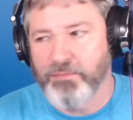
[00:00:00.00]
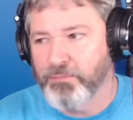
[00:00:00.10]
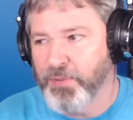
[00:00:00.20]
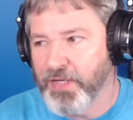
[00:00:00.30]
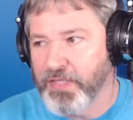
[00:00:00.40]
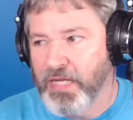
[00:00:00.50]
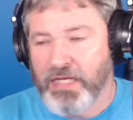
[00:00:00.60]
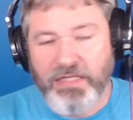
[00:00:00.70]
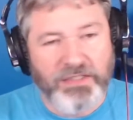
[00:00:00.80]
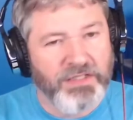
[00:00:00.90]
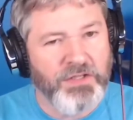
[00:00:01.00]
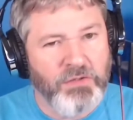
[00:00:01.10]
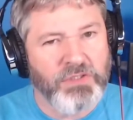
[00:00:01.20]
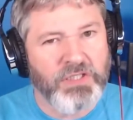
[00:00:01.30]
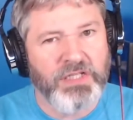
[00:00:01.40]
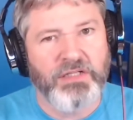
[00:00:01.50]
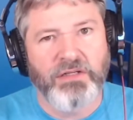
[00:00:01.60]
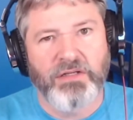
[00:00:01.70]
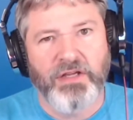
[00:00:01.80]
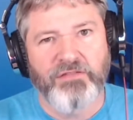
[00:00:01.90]
But usually,
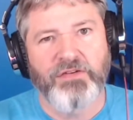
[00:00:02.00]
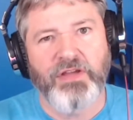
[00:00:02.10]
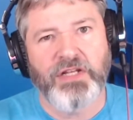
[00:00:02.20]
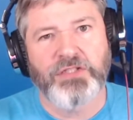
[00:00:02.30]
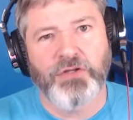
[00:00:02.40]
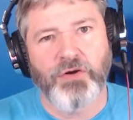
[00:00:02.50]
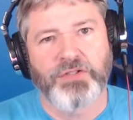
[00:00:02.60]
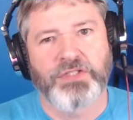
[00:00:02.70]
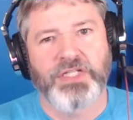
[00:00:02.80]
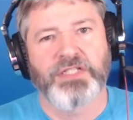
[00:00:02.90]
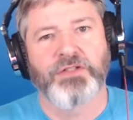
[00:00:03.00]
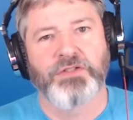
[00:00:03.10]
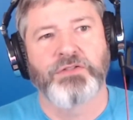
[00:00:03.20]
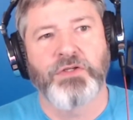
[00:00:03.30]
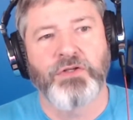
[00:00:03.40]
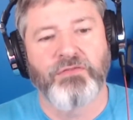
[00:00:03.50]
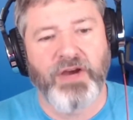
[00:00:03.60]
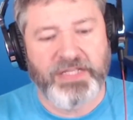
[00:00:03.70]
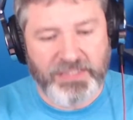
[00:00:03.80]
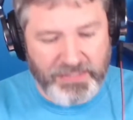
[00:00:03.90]
if you get a charger that says it'll do 2
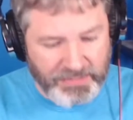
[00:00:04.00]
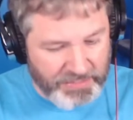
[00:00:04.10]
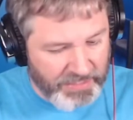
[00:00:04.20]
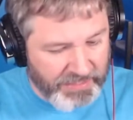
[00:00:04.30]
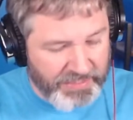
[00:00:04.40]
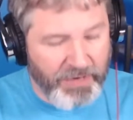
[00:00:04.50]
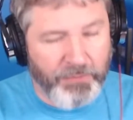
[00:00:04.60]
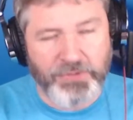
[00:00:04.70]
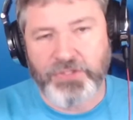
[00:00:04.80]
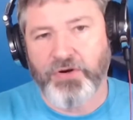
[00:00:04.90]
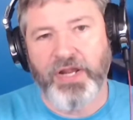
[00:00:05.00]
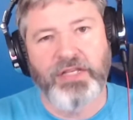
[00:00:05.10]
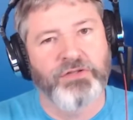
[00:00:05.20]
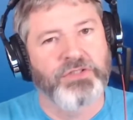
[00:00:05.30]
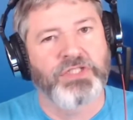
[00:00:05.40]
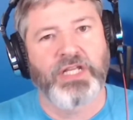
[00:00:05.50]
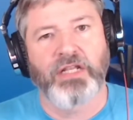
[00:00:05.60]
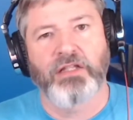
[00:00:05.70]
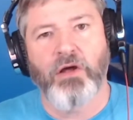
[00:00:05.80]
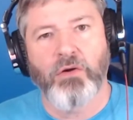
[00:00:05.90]
devices, that works great, and you just get a
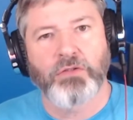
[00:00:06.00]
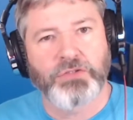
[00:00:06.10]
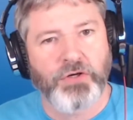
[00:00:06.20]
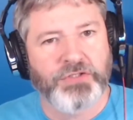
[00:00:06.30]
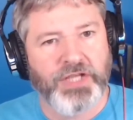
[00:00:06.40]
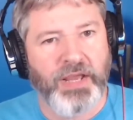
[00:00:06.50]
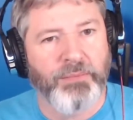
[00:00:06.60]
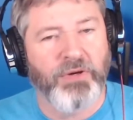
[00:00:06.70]
long charging cable.